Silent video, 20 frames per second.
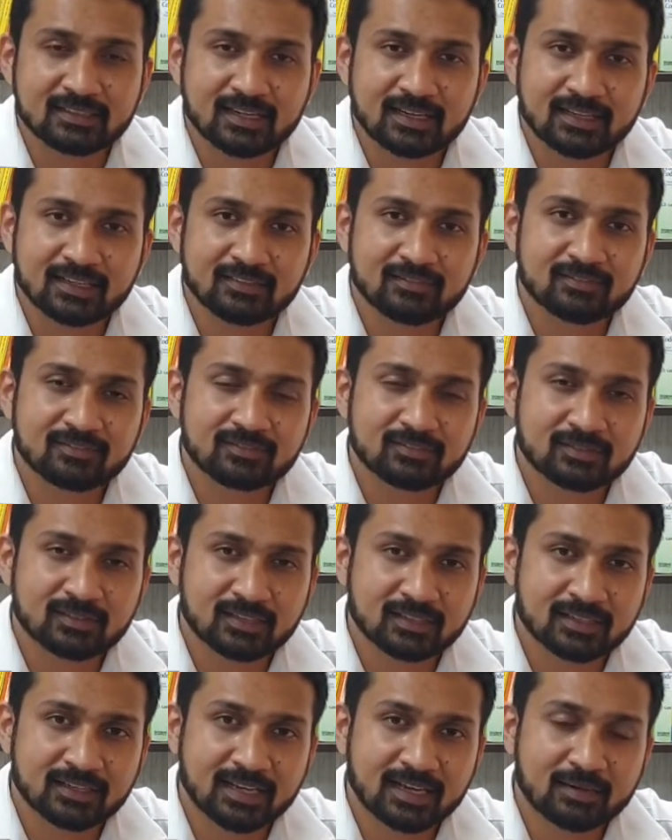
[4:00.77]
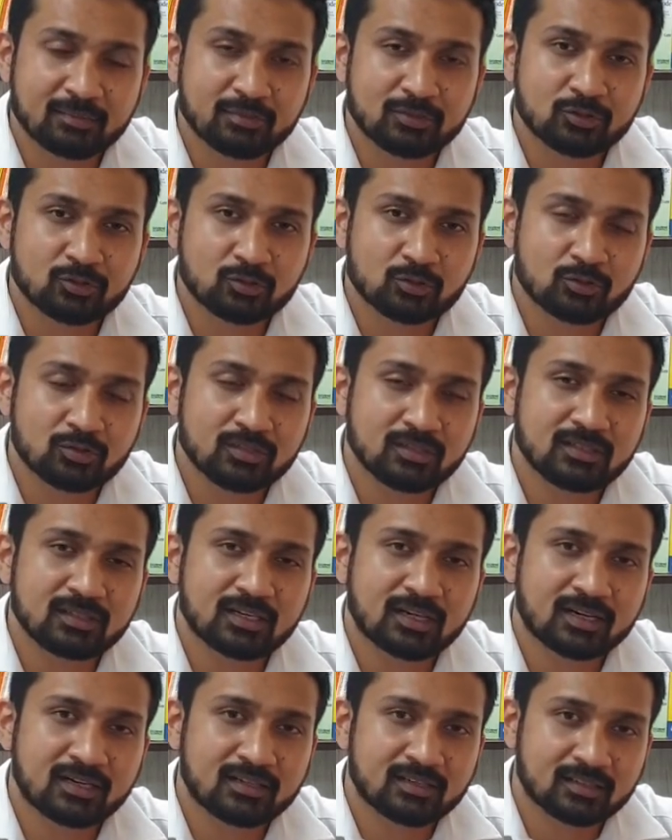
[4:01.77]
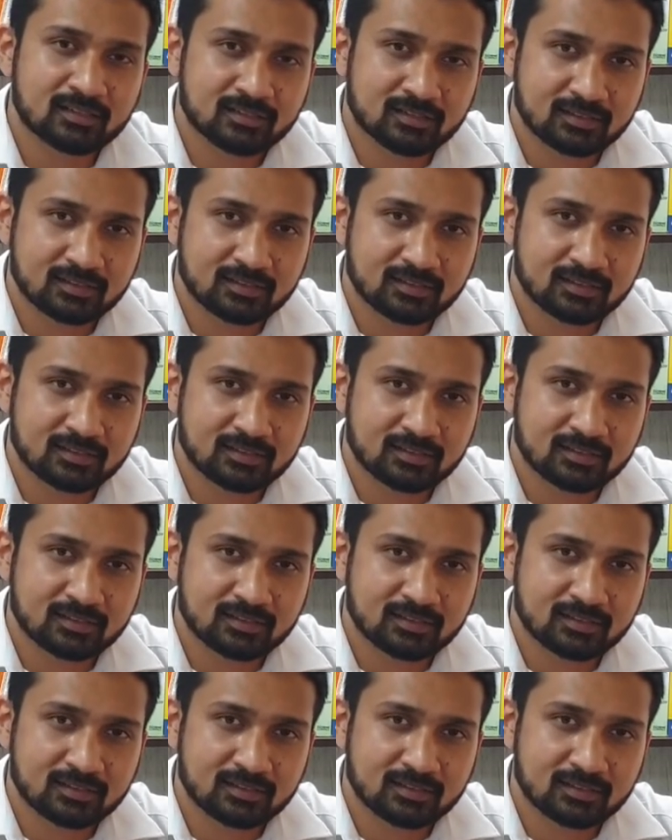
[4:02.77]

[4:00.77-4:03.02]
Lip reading: And if it can be shown that